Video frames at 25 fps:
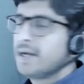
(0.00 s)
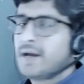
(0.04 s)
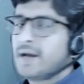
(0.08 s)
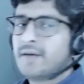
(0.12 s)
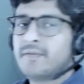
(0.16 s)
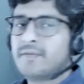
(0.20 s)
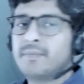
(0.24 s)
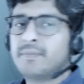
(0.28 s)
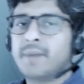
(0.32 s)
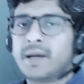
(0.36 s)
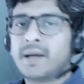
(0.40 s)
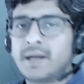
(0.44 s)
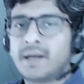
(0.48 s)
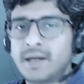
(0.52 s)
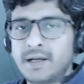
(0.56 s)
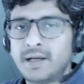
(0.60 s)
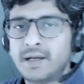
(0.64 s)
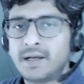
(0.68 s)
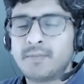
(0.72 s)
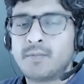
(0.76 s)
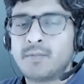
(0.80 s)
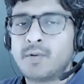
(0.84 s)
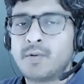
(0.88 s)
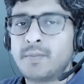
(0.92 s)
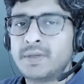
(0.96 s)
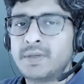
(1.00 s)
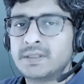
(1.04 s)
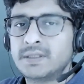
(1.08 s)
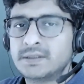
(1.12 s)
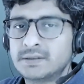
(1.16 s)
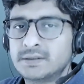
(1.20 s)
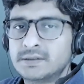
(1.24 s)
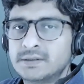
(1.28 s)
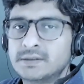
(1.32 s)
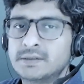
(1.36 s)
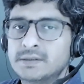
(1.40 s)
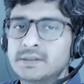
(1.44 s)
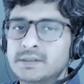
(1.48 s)
they have magnetic moment
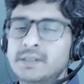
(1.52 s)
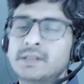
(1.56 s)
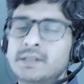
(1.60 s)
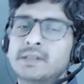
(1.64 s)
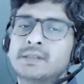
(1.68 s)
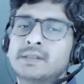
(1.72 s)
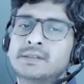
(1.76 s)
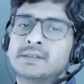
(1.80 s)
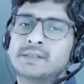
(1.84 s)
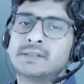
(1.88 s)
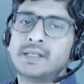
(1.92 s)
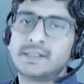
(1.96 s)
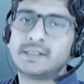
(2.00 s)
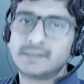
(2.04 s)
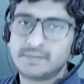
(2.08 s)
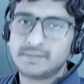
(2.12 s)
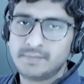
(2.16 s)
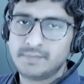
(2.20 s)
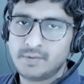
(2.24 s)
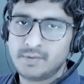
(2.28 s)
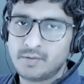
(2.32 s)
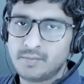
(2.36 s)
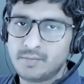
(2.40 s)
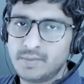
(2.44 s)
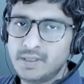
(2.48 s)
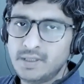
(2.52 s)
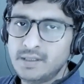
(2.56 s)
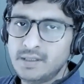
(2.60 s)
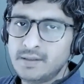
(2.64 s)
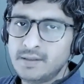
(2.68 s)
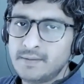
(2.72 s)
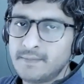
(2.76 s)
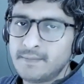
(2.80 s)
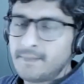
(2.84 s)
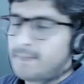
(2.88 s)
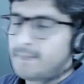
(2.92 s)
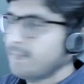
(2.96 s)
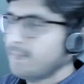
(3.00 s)
six mu B,